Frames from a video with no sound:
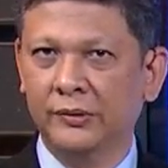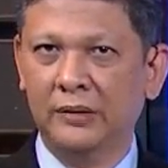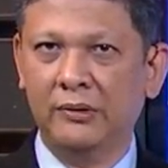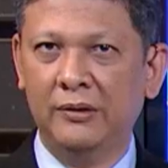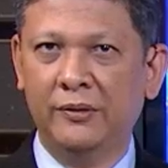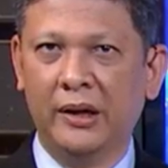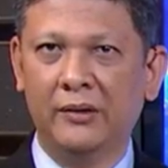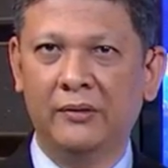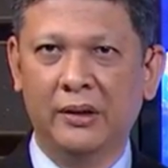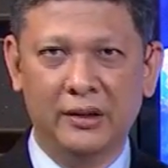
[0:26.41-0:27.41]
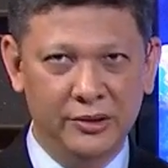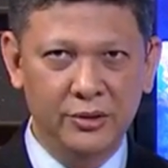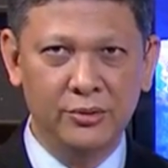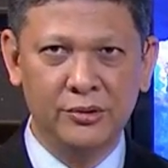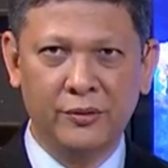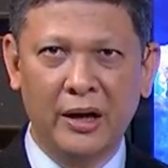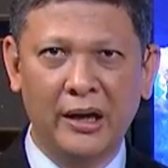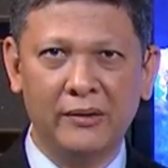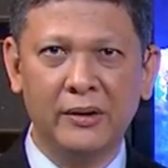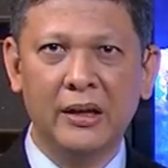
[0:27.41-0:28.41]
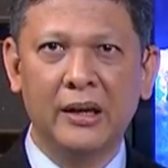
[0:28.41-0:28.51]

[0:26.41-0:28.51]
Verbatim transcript: TV5 News 5